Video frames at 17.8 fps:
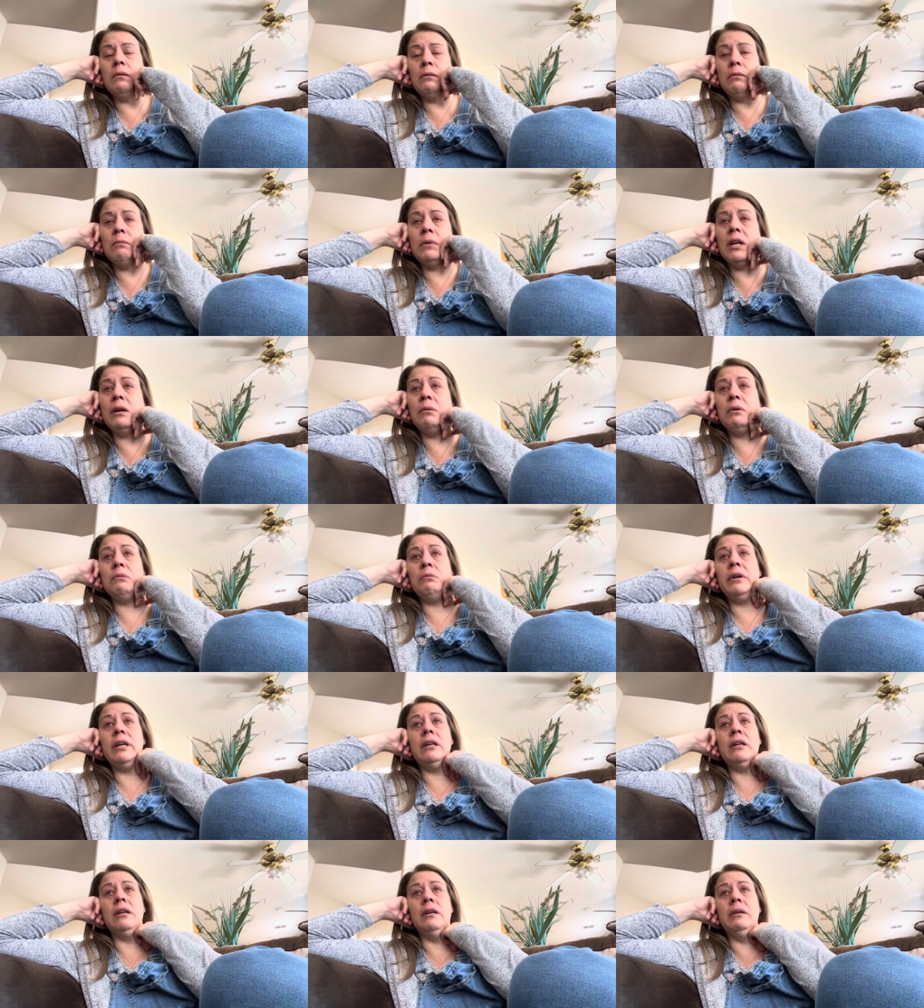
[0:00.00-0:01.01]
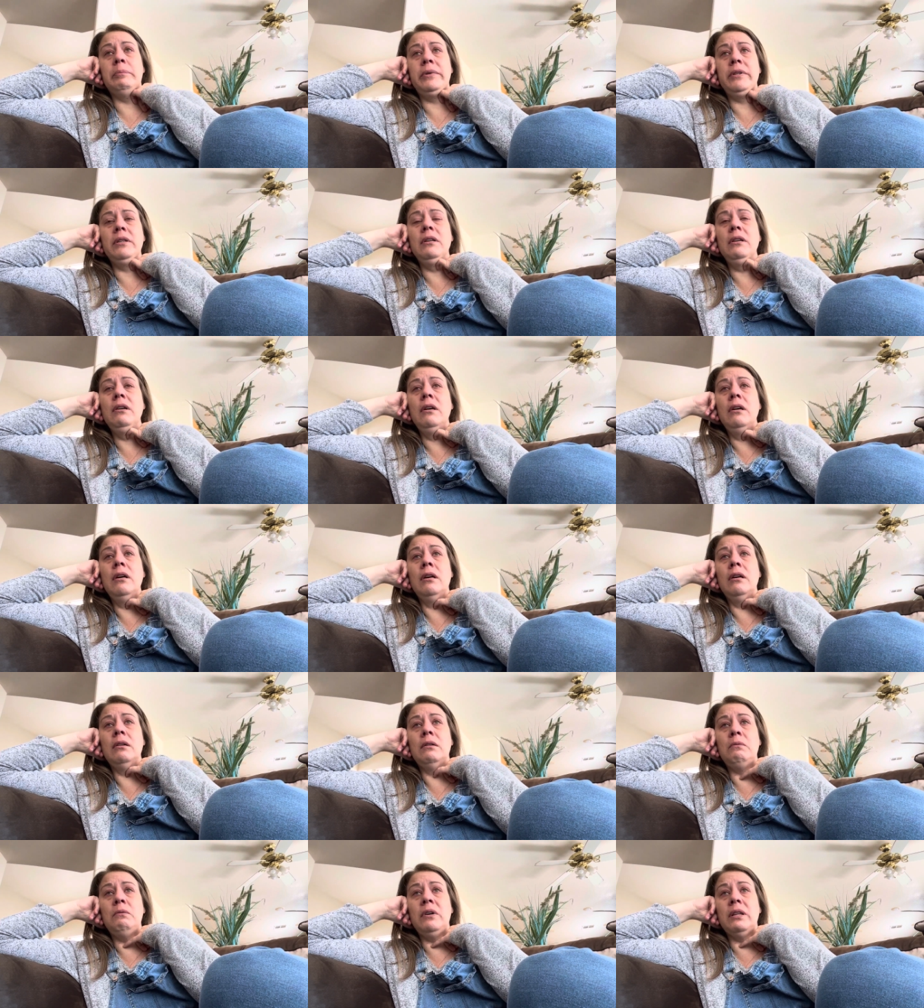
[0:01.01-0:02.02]
when I would wake up
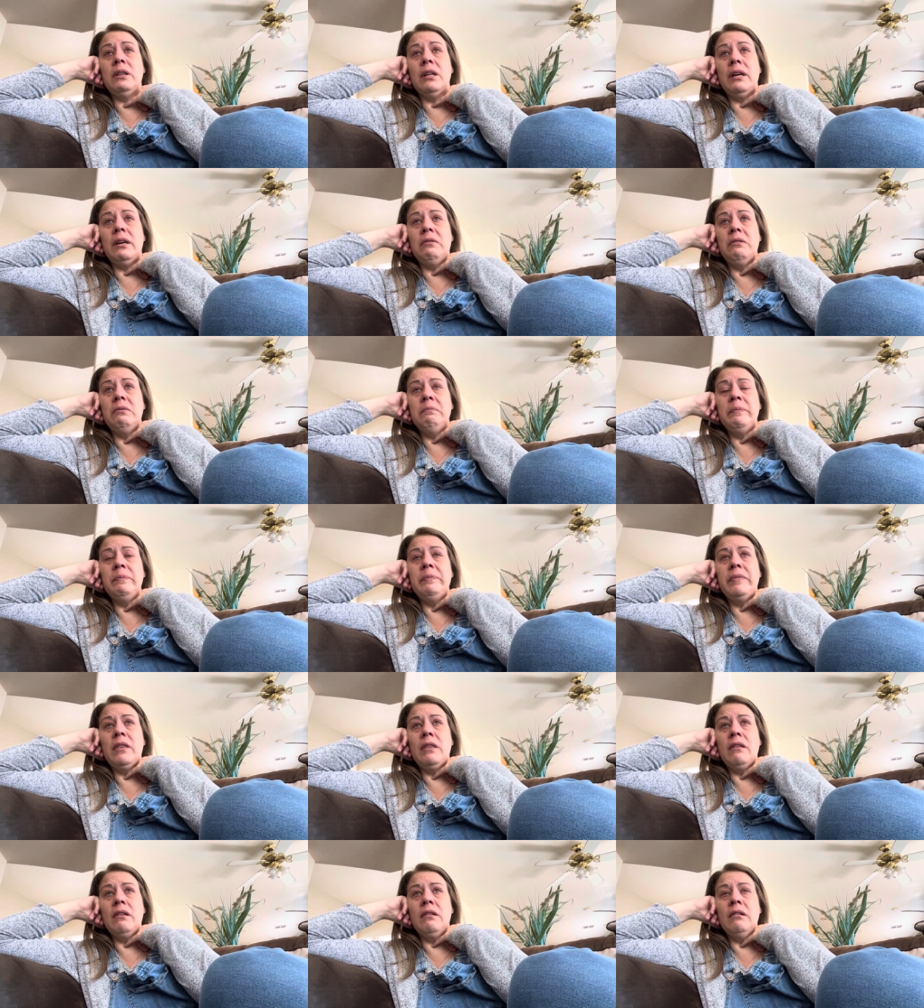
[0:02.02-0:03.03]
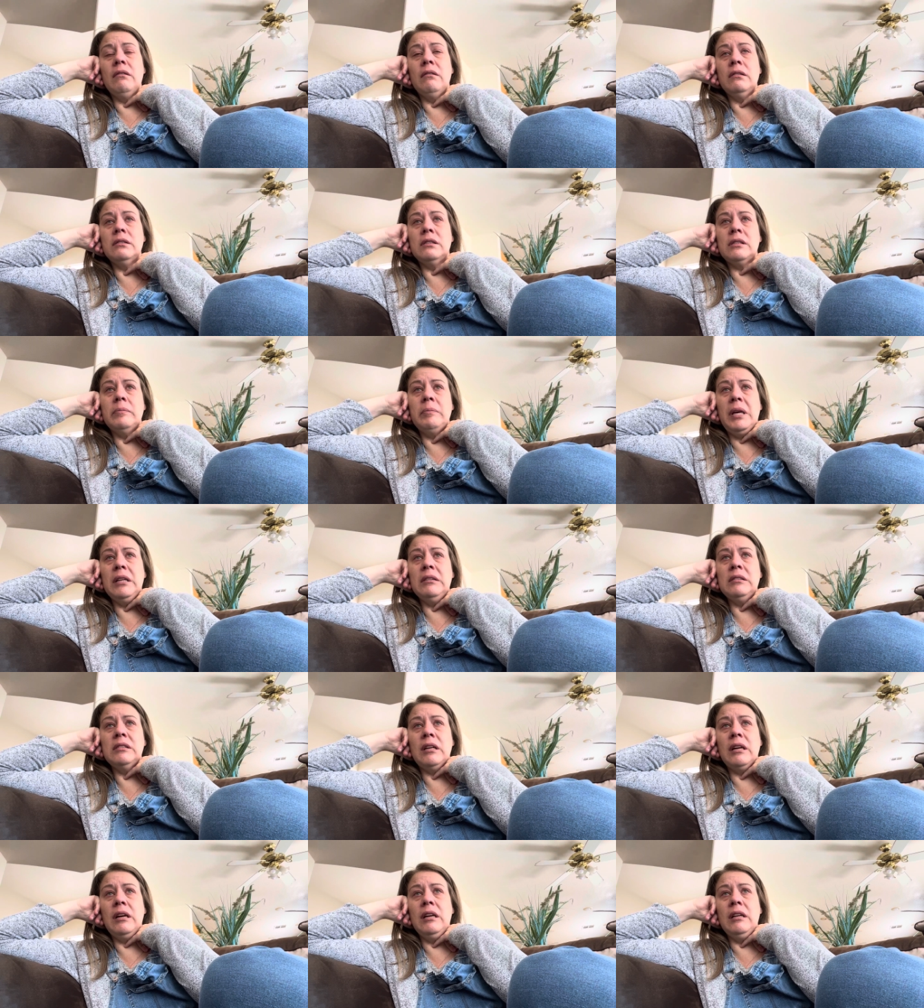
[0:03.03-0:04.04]
with like oh, some
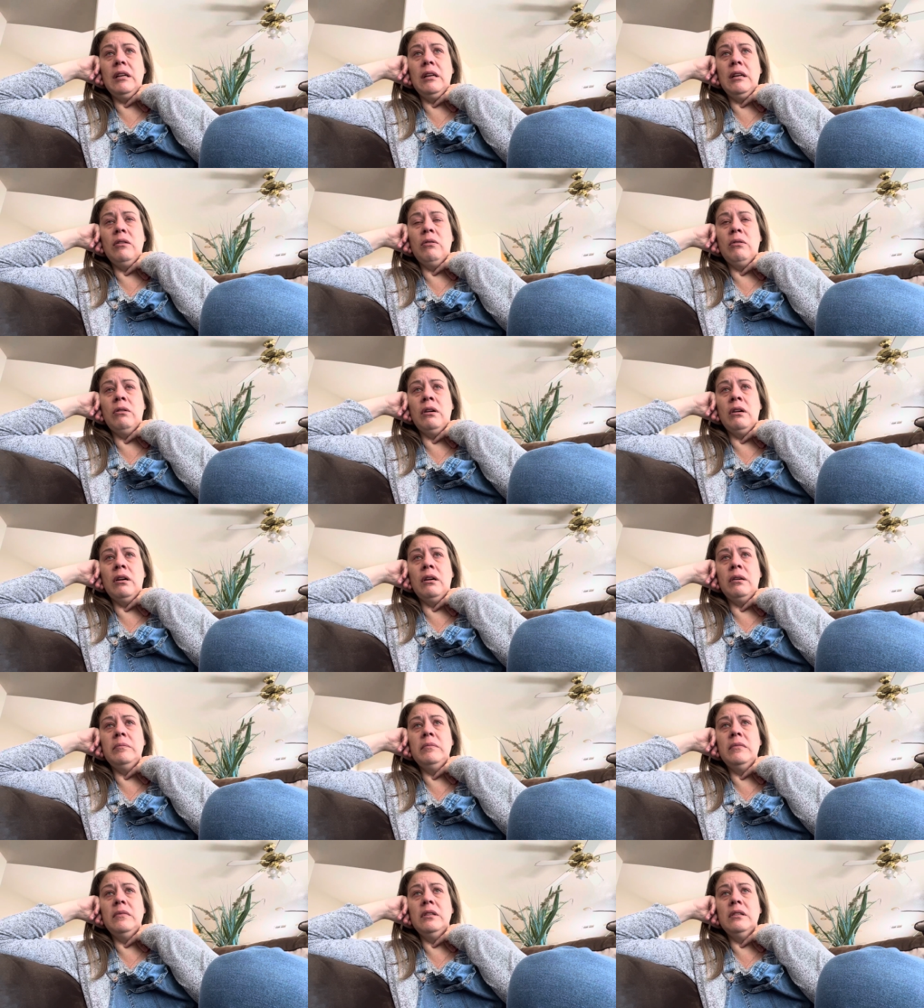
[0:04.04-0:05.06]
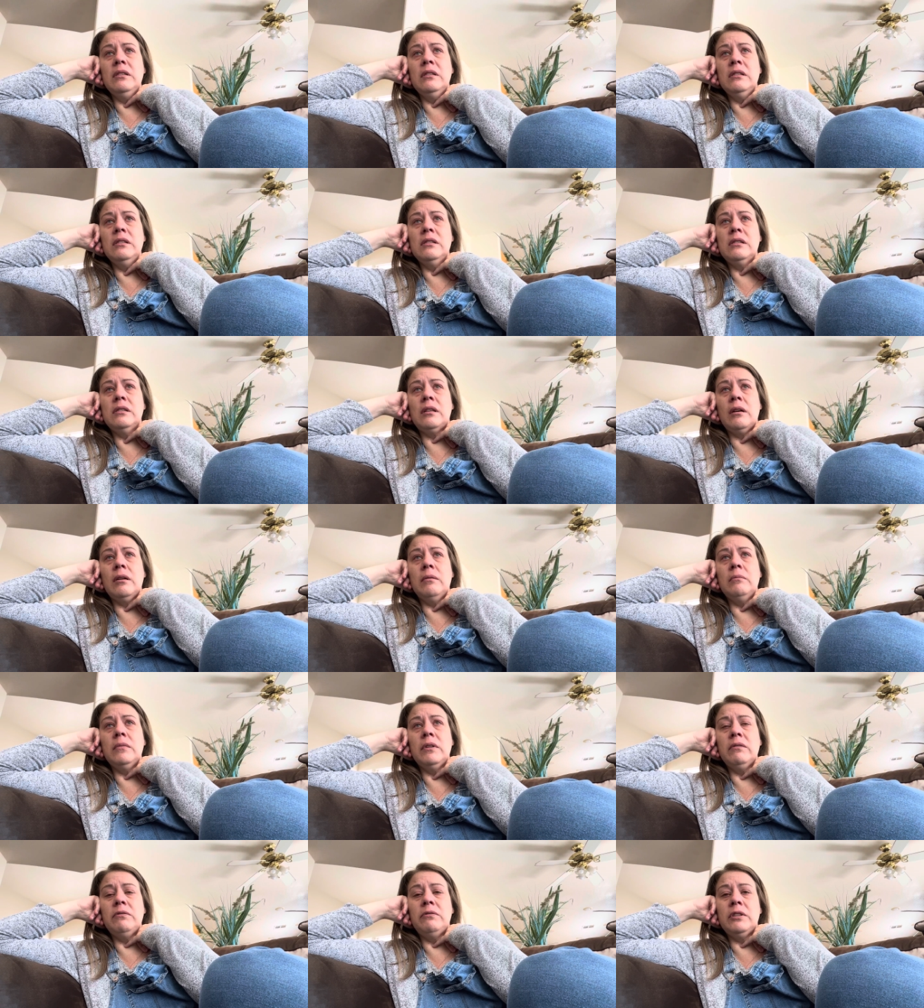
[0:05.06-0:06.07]
anxiety or
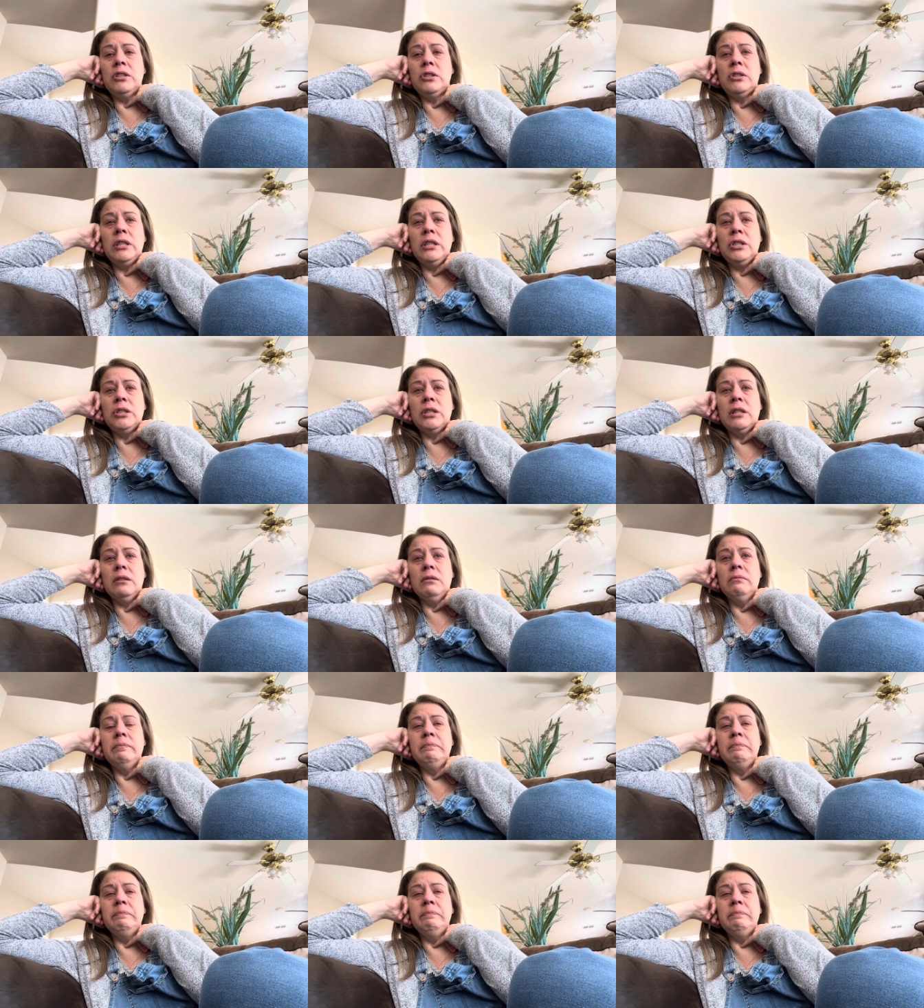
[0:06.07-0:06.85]
some frustration,